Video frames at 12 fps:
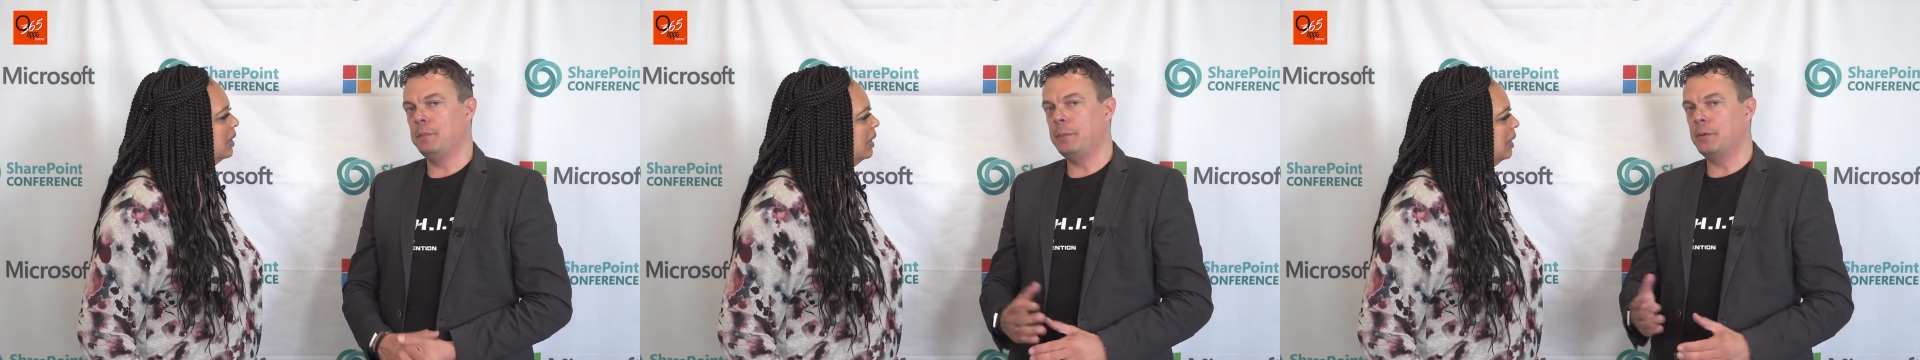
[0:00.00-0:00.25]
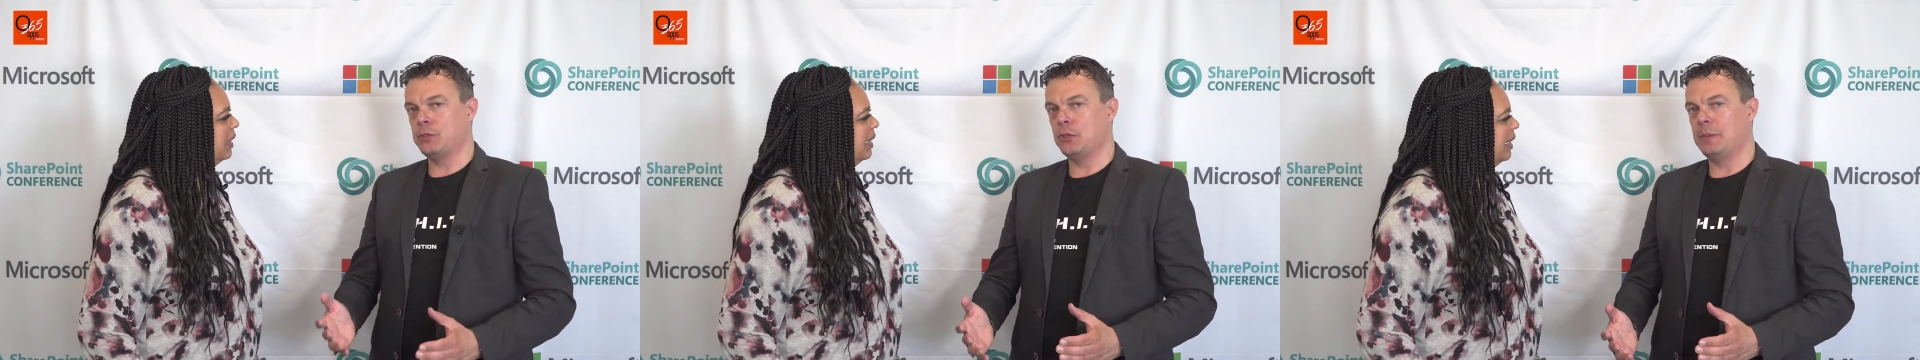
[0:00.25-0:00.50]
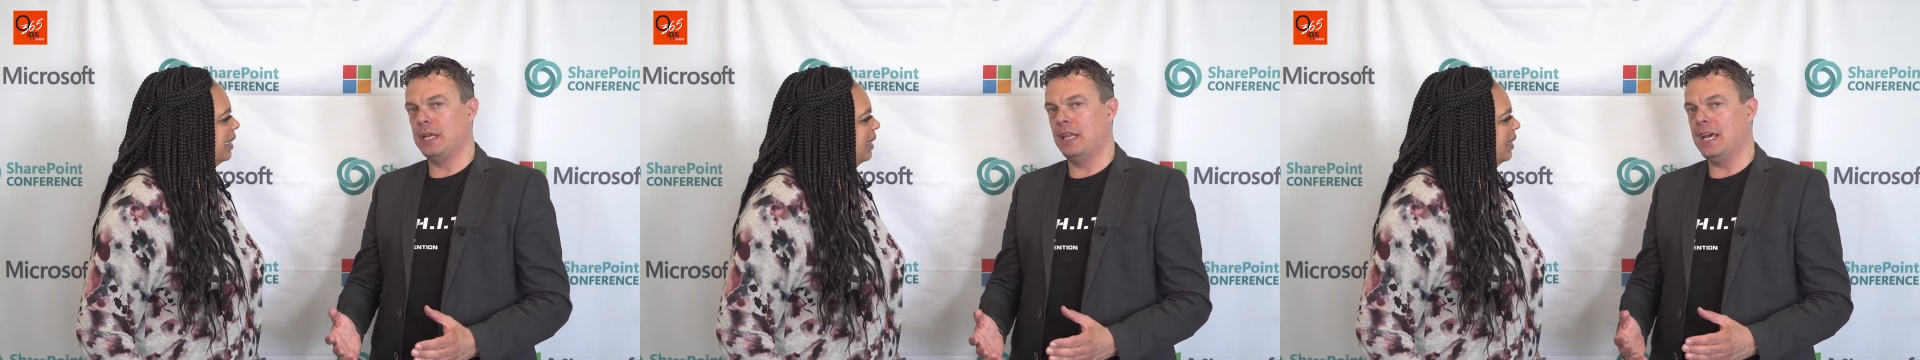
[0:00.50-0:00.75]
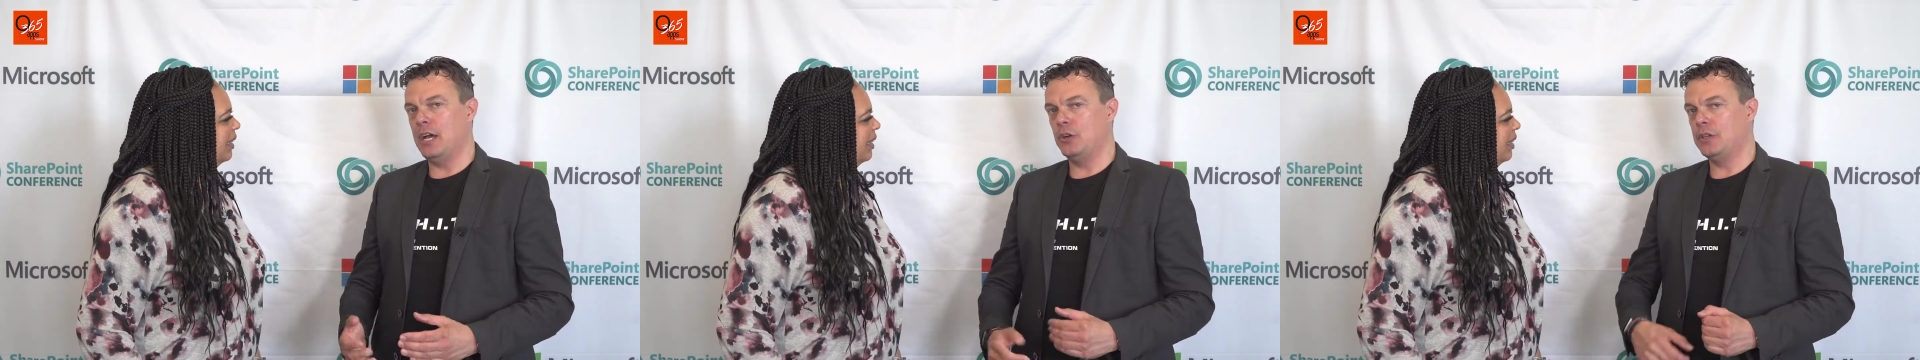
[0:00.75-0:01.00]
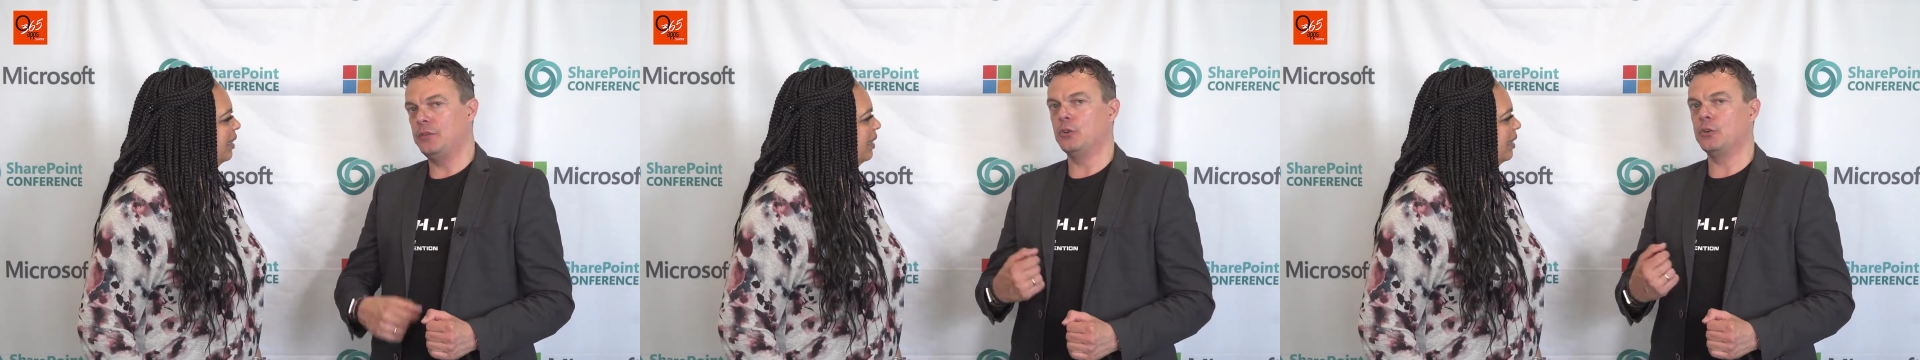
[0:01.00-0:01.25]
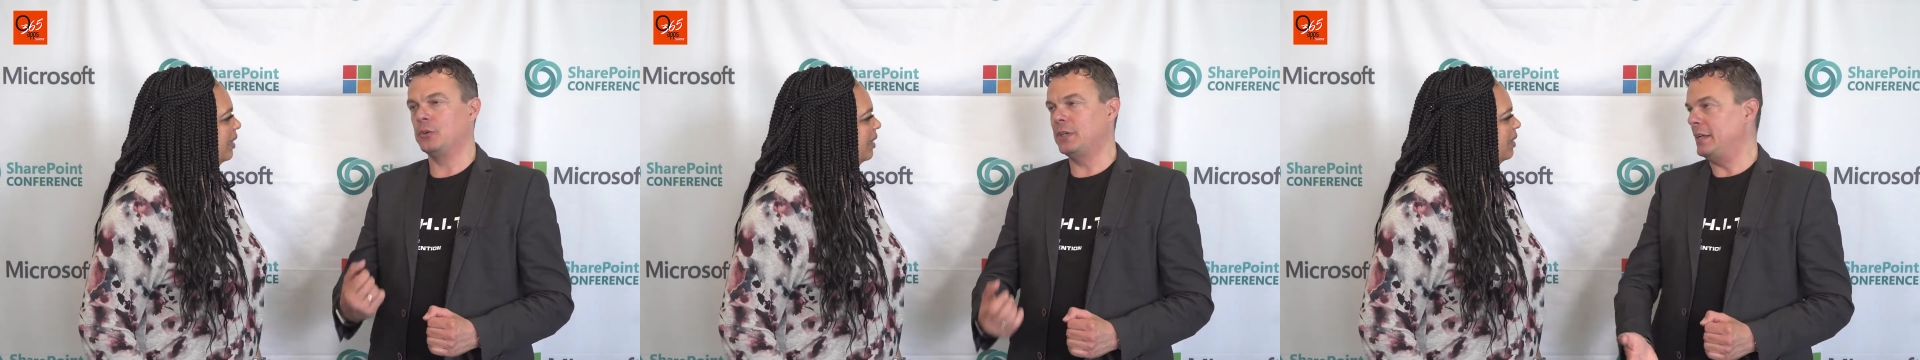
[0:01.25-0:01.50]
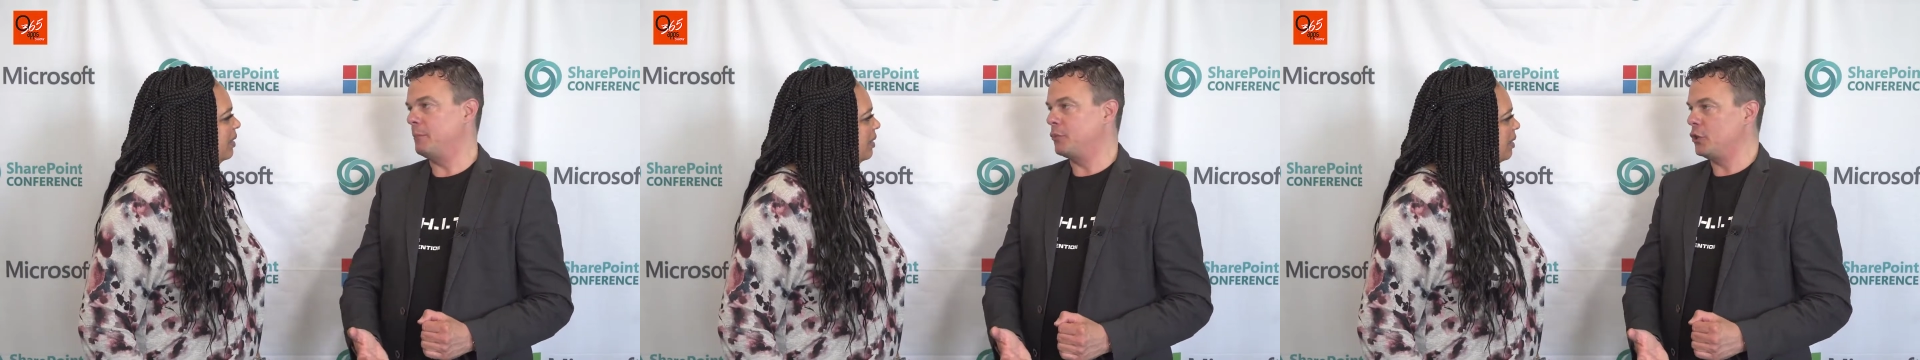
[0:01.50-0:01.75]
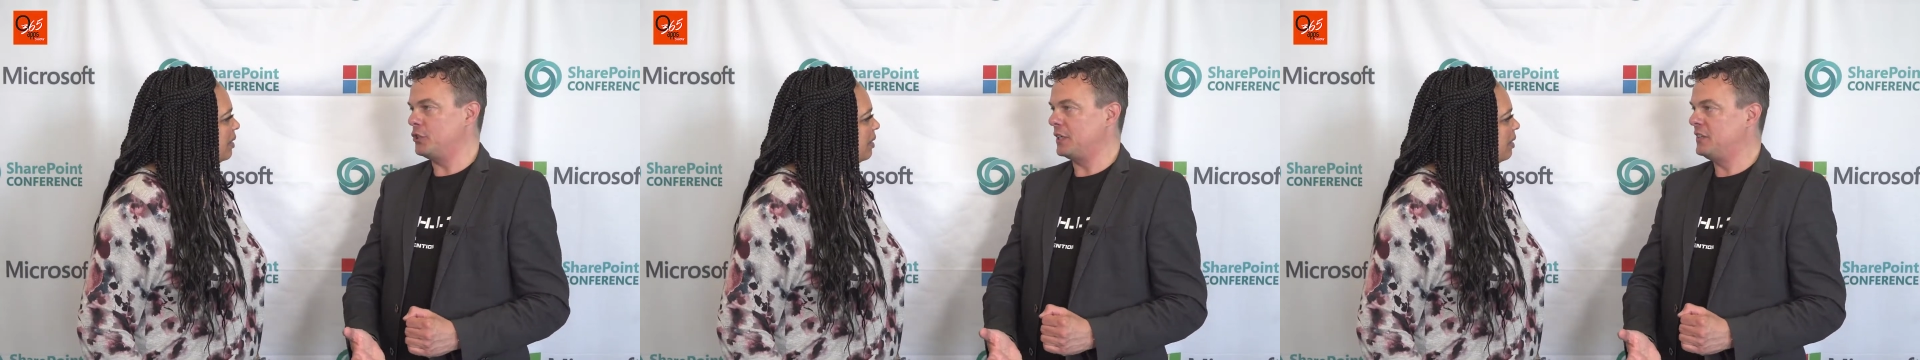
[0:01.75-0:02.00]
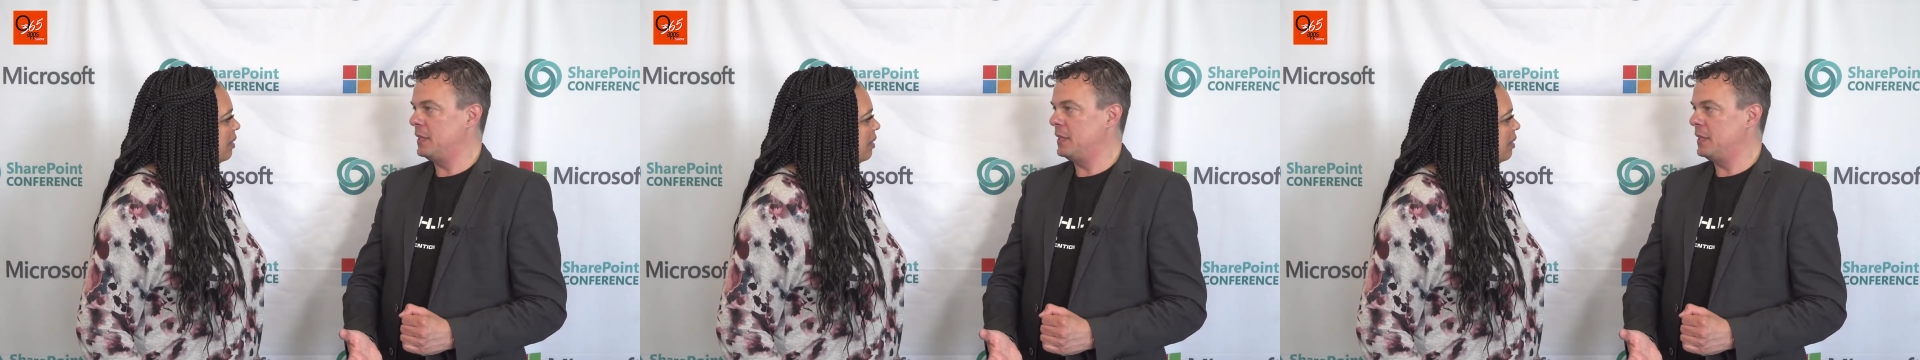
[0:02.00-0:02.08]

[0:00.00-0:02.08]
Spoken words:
people should be allowed, if you create a project